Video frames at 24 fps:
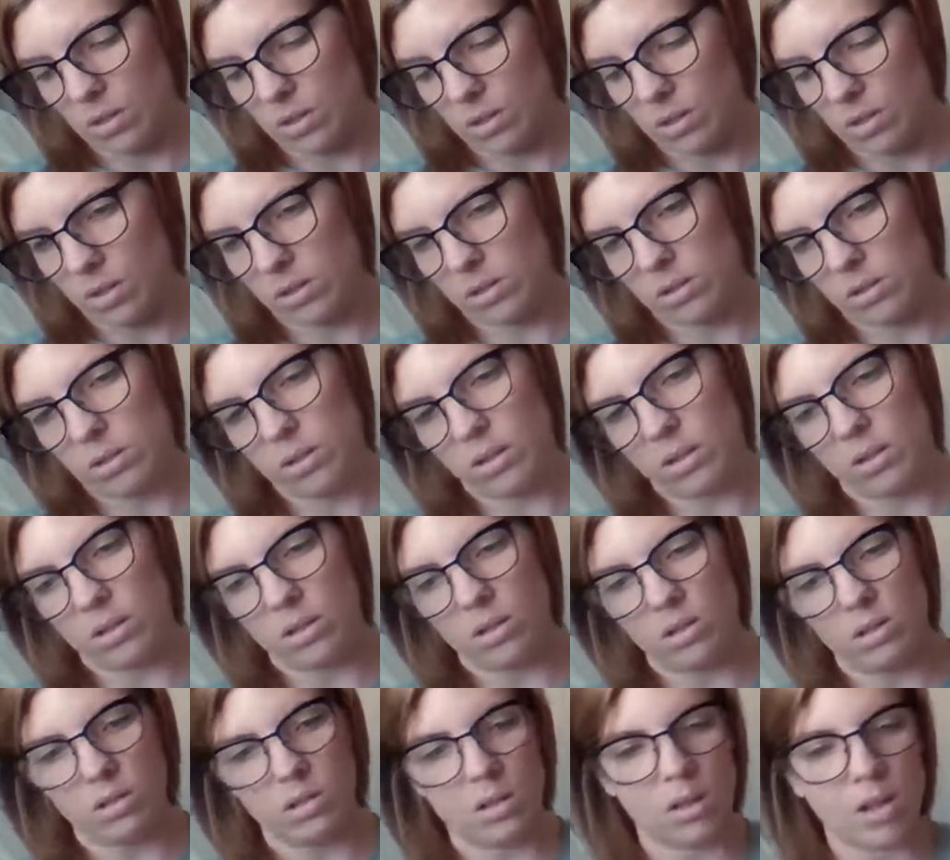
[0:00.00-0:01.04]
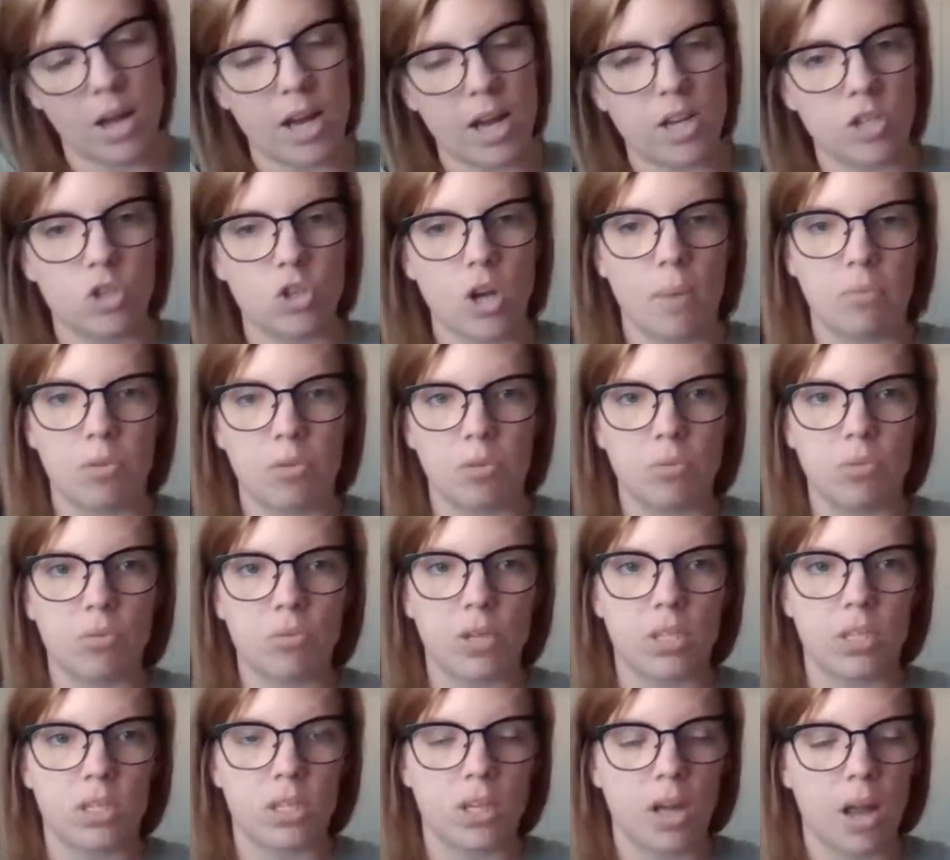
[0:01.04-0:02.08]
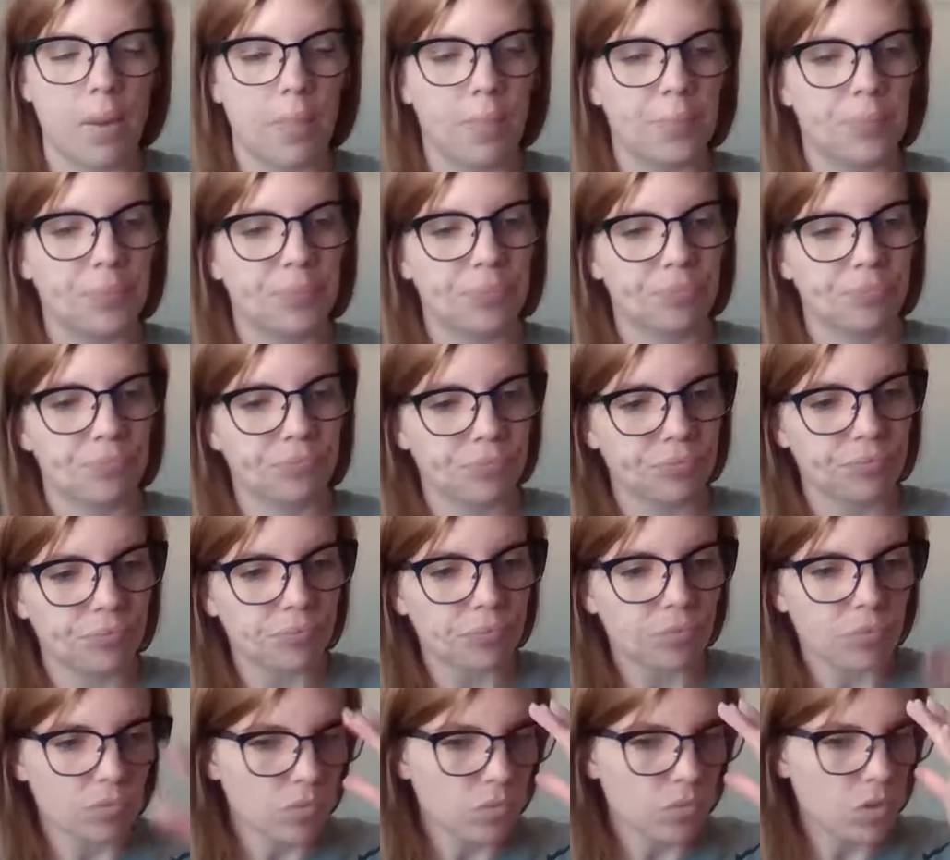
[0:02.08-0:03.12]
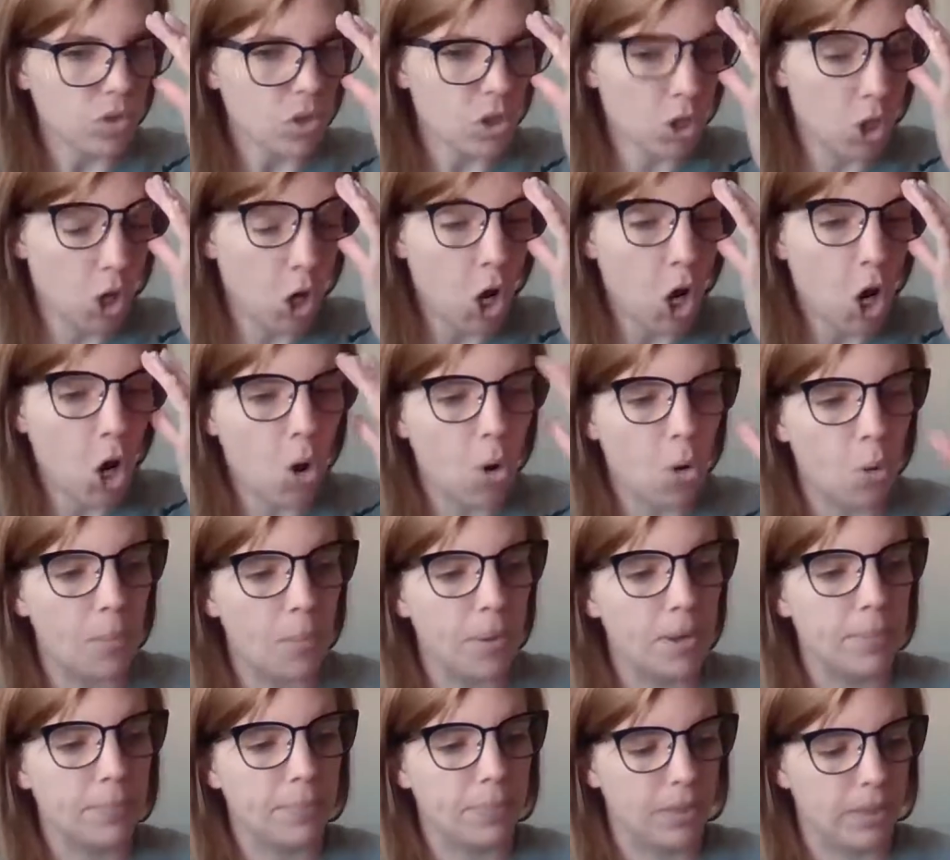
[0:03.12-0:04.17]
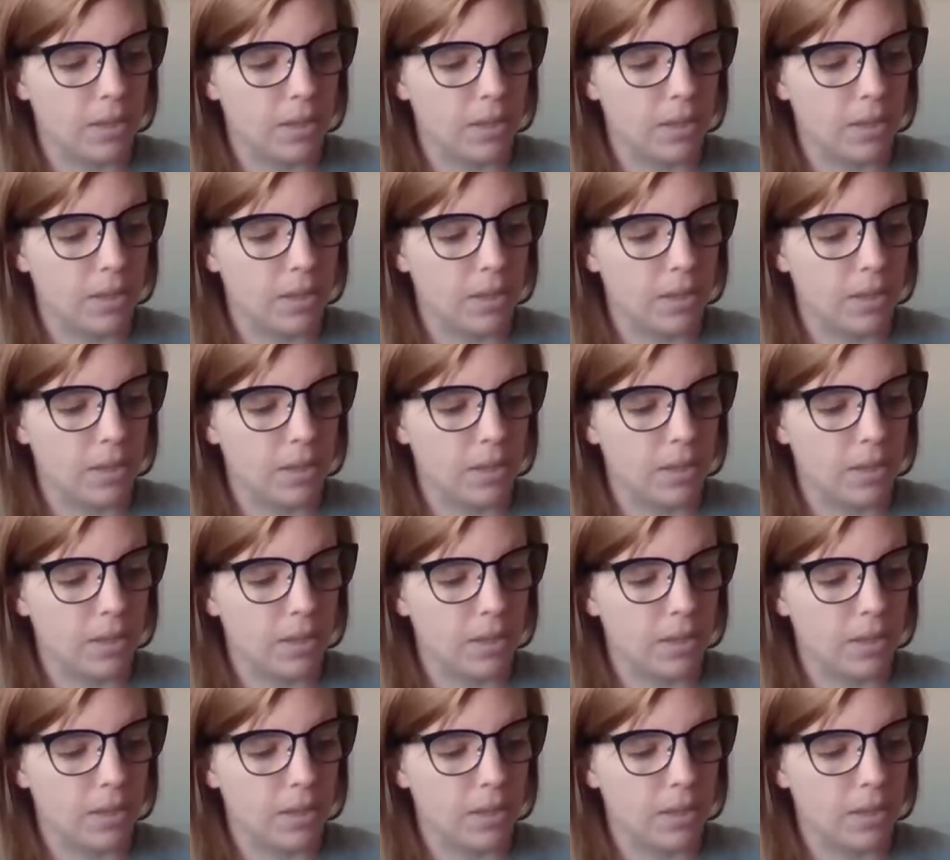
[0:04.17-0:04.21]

This is the last chapter we'll read today. Home.